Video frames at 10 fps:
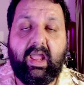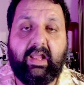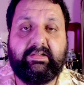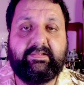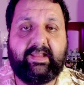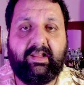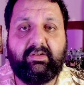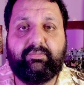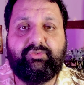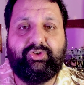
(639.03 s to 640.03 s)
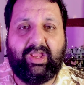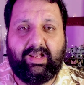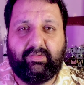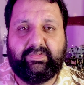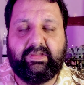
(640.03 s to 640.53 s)
And this kind of
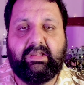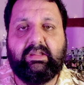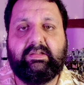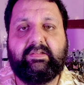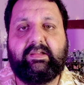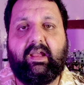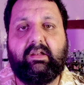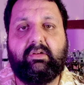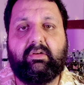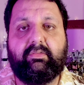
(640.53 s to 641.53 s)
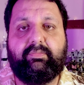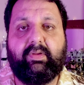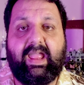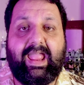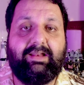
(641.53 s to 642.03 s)
jealousy, this kind of
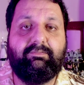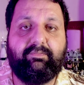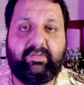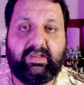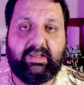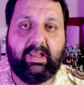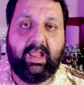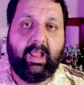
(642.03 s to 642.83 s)
envy,